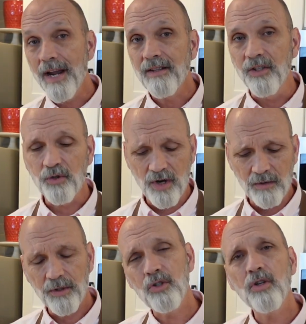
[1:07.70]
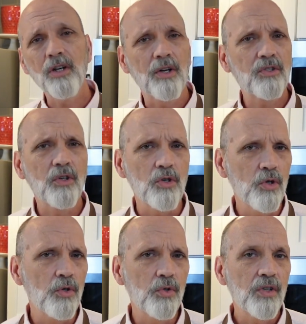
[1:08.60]
make this drink, but you can also
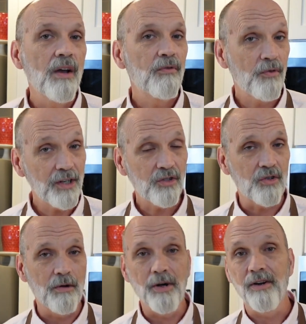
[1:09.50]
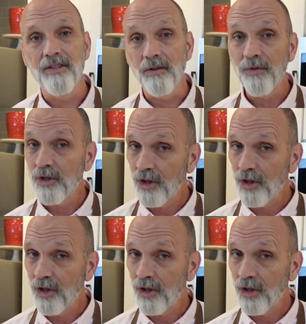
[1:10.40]
use fresh strawberries if you